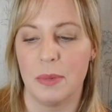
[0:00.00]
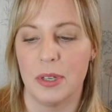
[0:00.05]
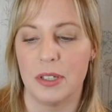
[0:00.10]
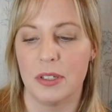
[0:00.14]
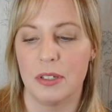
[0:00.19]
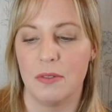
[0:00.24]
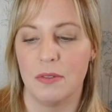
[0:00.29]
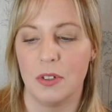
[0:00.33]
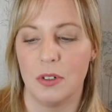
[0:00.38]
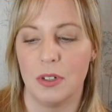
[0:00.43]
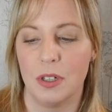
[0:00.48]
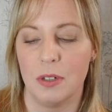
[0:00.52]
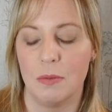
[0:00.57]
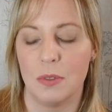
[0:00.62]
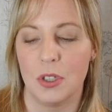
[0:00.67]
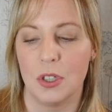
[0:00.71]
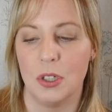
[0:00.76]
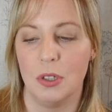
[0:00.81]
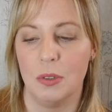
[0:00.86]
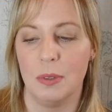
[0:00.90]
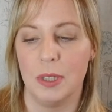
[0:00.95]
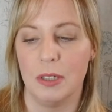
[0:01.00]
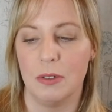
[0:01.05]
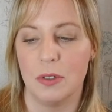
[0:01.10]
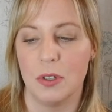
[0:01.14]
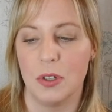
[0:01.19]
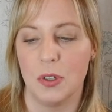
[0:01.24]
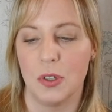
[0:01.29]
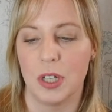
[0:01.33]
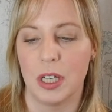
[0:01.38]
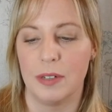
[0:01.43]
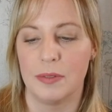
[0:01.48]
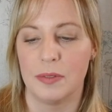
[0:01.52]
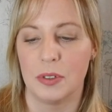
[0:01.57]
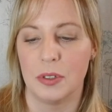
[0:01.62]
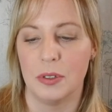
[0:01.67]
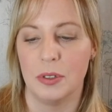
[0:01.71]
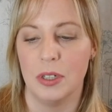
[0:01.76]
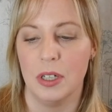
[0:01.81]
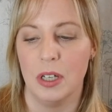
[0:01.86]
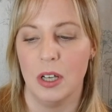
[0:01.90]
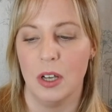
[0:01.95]
must have known he was too ill to
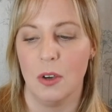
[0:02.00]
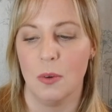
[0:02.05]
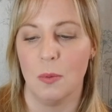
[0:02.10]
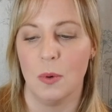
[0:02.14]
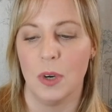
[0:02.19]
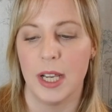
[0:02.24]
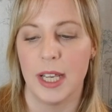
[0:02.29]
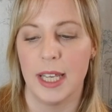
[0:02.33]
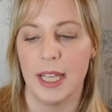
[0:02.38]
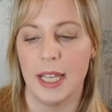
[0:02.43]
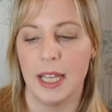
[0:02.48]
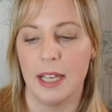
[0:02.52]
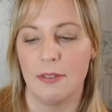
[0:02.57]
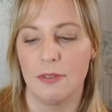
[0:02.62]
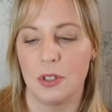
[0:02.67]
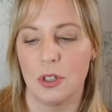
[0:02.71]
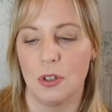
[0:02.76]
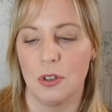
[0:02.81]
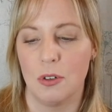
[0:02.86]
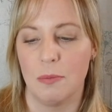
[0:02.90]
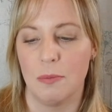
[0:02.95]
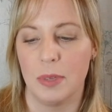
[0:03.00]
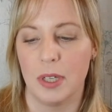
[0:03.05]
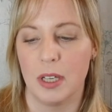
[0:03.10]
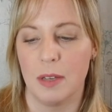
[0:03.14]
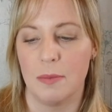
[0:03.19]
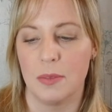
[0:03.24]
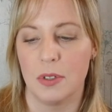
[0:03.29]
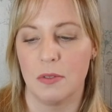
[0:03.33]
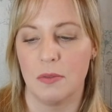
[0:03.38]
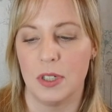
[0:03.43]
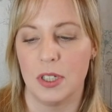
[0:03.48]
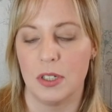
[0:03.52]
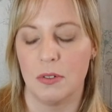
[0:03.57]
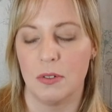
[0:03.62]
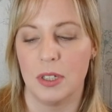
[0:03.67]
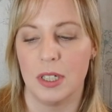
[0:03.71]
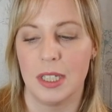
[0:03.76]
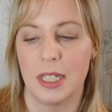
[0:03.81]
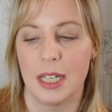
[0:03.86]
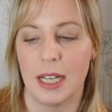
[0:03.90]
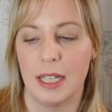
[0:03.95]
travel, why he left home becomes a riddle
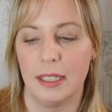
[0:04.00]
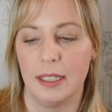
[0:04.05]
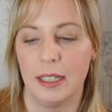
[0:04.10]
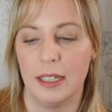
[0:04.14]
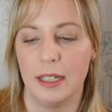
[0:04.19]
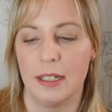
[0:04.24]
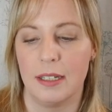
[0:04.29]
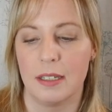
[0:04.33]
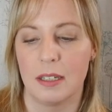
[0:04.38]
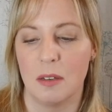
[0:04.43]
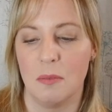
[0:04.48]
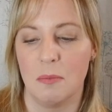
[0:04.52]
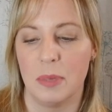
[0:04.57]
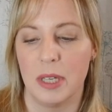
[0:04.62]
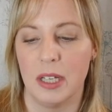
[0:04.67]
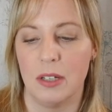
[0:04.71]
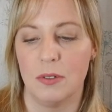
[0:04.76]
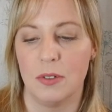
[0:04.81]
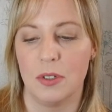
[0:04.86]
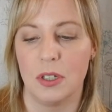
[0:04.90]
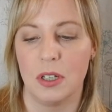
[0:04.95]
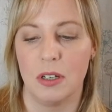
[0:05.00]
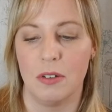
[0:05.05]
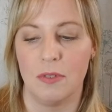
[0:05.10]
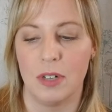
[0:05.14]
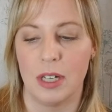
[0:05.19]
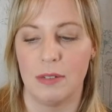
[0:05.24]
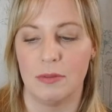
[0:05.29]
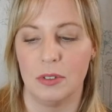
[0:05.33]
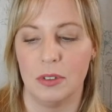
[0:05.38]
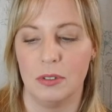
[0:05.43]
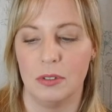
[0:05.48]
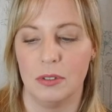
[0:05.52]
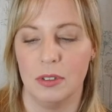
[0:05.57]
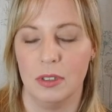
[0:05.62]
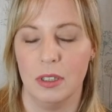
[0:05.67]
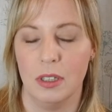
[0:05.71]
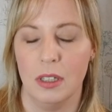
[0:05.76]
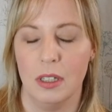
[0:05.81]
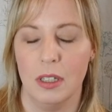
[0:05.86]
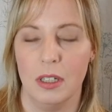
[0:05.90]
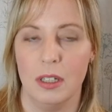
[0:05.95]
Natalia is compelled to unravel.
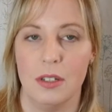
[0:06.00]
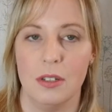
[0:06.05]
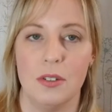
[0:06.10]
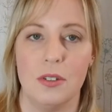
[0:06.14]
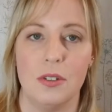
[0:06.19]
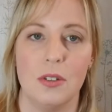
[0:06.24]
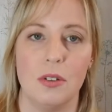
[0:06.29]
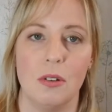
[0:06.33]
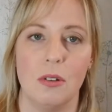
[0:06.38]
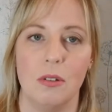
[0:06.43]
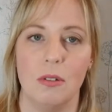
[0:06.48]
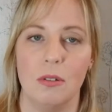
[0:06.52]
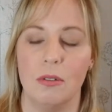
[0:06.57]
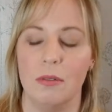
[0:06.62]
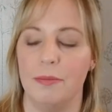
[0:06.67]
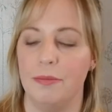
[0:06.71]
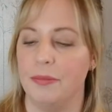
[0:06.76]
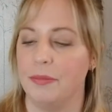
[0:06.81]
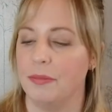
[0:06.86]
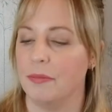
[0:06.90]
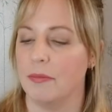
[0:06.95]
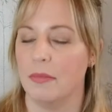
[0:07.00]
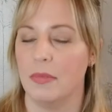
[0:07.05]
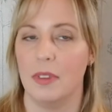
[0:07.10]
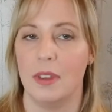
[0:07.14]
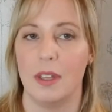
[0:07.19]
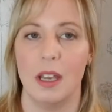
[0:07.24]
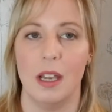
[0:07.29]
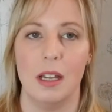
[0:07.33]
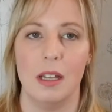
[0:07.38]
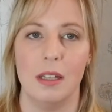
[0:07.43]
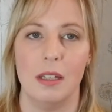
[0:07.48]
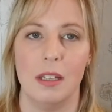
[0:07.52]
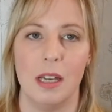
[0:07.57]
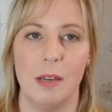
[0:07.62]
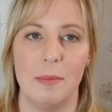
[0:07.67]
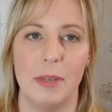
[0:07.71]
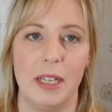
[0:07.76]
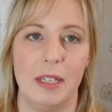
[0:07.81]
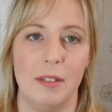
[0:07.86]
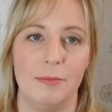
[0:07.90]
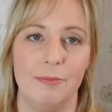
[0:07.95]
So, I
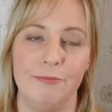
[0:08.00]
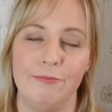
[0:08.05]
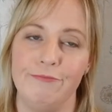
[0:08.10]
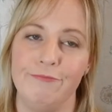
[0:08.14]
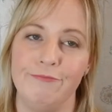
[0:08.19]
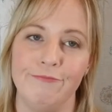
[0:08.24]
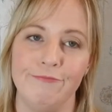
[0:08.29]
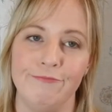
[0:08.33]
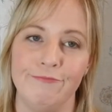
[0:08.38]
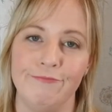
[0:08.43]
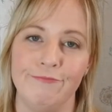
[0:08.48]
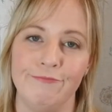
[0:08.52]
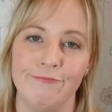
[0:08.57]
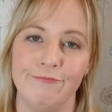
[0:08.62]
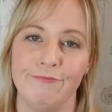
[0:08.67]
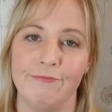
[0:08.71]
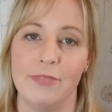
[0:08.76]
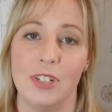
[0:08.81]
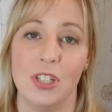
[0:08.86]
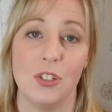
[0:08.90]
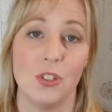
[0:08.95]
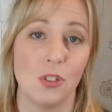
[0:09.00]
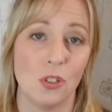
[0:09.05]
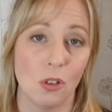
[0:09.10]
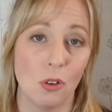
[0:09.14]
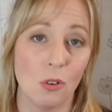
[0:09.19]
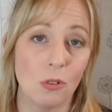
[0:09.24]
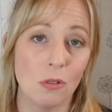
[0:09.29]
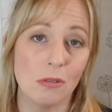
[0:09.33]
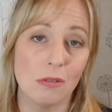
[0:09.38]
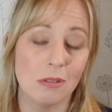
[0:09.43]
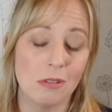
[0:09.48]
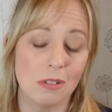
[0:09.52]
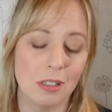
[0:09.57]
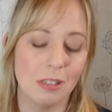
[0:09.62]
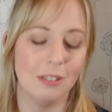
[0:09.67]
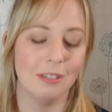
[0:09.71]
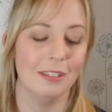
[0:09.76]
mean, sold.